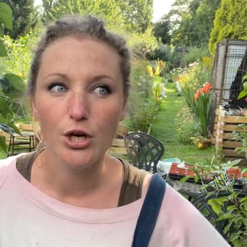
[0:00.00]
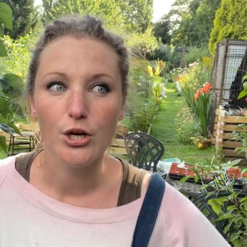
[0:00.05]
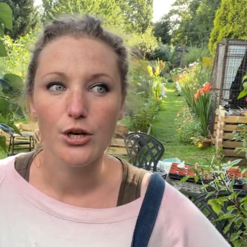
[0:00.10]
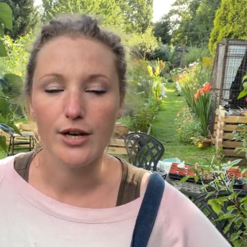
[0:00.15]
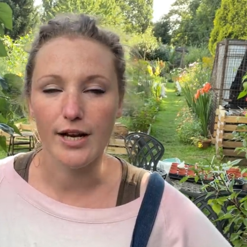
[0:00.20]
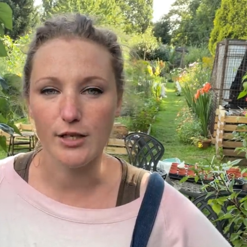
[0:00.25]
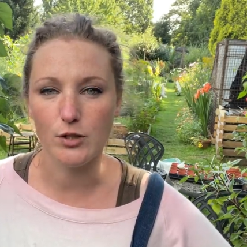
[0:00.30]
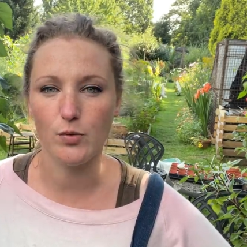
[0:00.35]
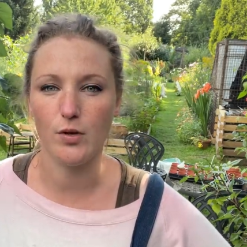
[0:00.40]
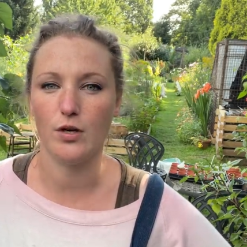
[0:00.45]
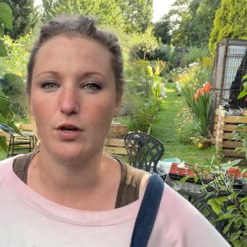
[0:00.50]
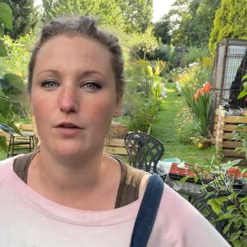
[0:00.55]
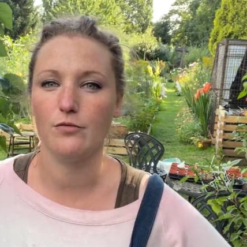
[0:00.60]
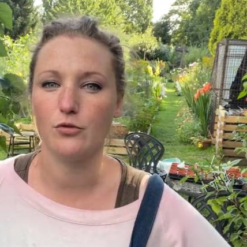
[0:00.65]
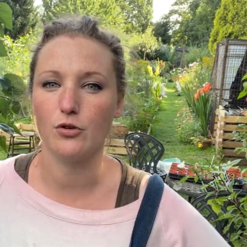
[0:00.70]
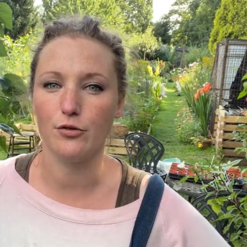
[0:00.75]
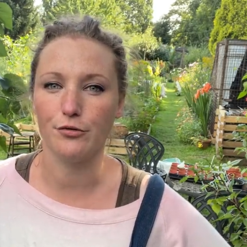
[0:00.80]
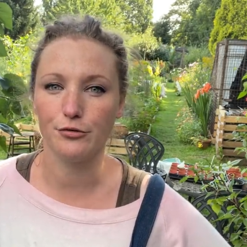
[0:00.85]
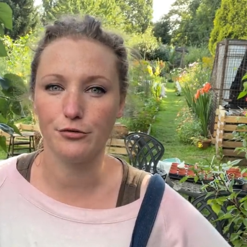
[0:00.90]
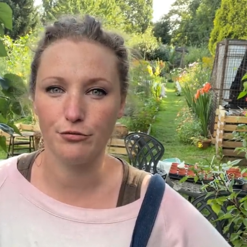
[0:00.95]
next week I've
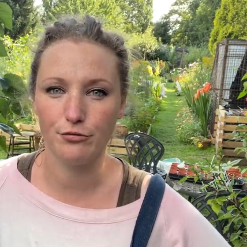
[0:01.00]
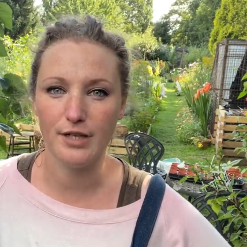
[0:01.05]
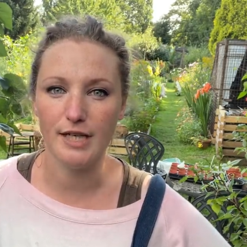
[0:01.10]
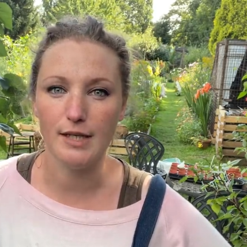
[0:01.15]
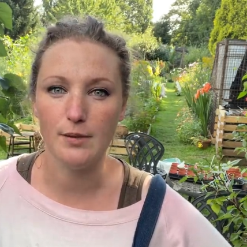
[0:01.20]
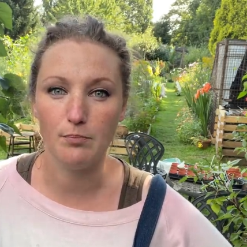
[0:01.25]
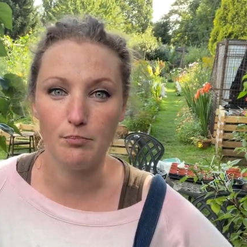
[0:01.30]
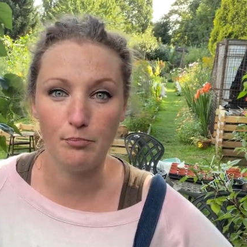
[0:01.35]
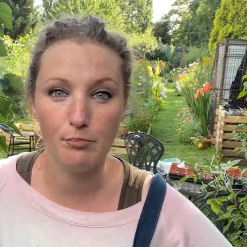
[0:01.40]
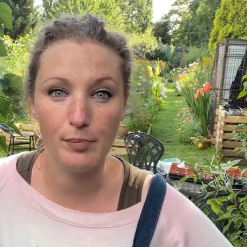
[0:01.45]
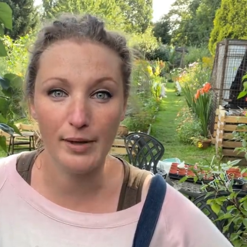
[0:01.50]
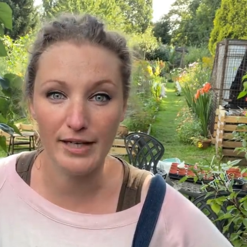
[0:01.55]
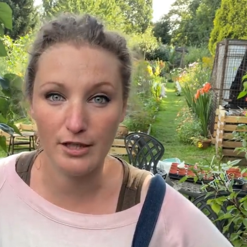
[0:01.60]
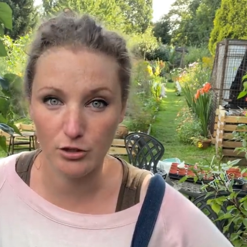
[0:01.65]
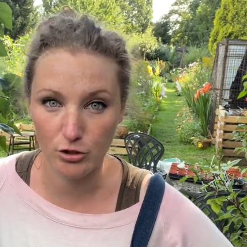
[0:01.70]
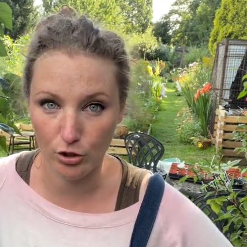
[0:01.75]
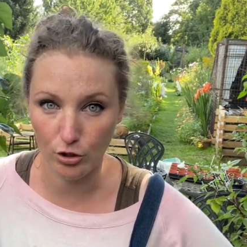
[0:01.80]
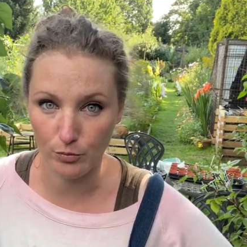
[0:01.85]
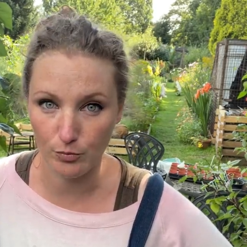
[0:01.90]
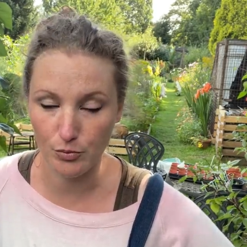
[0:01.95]
got three big
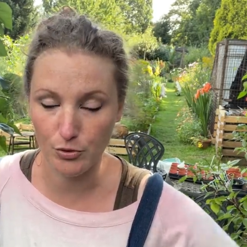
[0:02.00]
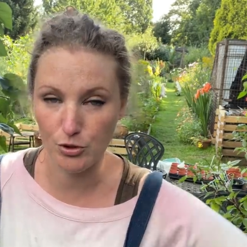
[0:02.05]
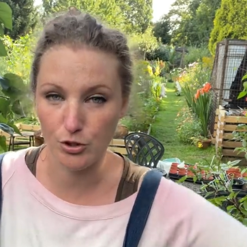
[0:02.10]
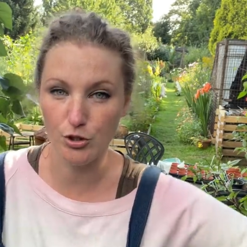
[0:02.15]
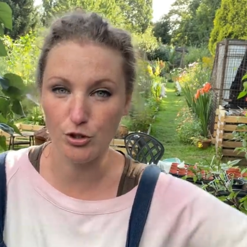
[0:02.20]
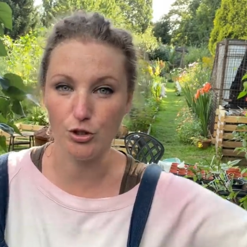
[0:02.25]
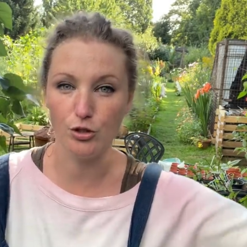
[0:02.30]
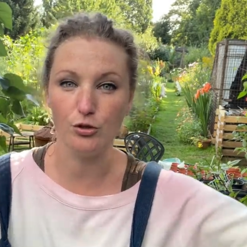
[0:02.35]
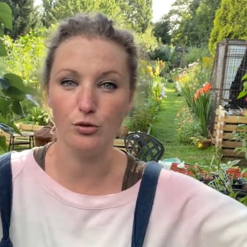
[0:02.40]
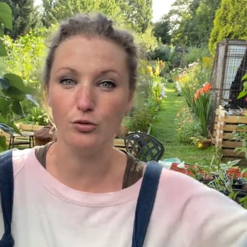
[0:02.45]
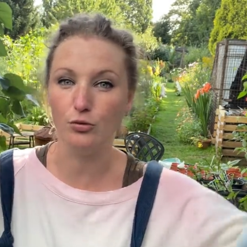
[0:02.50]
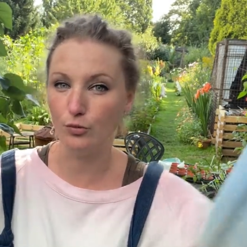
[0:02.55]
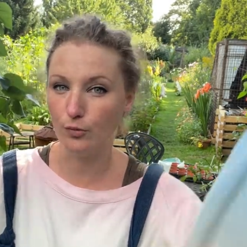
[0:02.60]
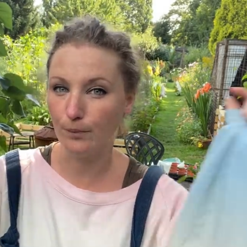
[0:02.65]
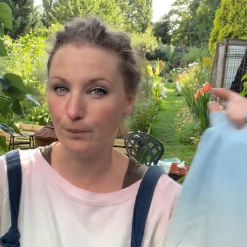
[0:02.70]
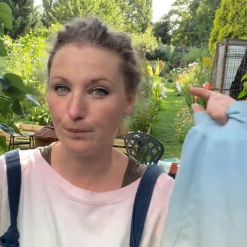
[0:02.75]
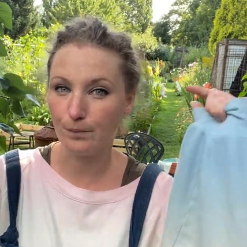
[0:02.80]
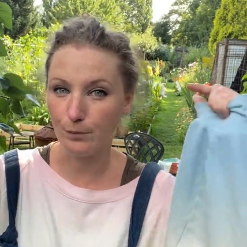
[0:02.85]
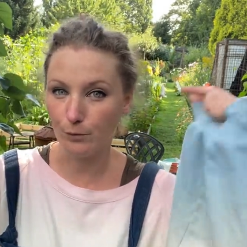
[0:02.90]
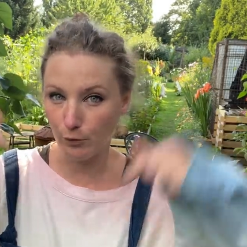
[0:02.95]
jobs to do
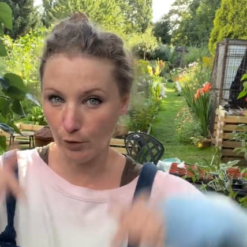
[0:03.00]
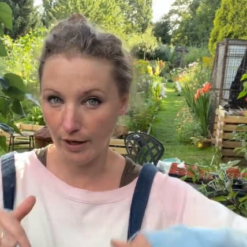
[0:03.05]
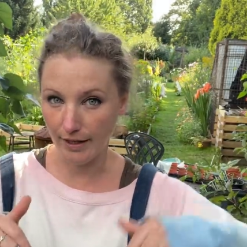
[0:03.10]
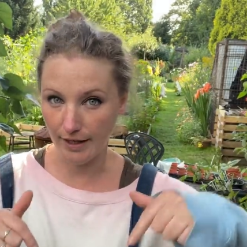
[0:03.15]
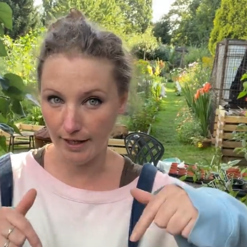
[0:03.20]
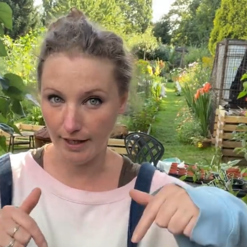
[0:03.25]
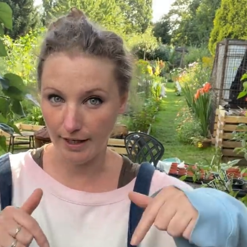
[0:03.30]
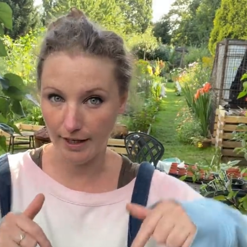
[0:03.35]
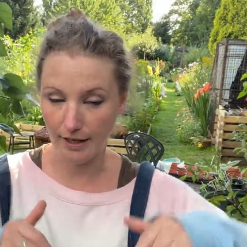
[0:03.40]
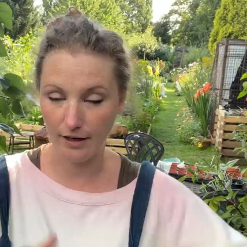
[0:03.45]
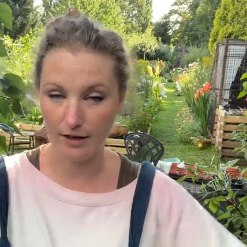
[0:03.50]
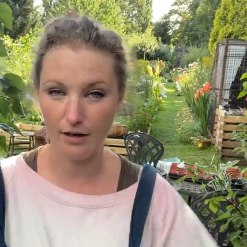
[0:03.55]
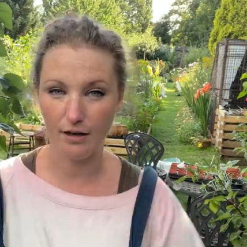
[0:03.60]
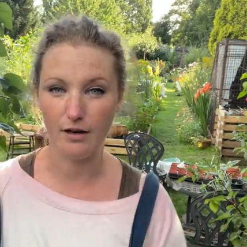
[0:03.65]
right here.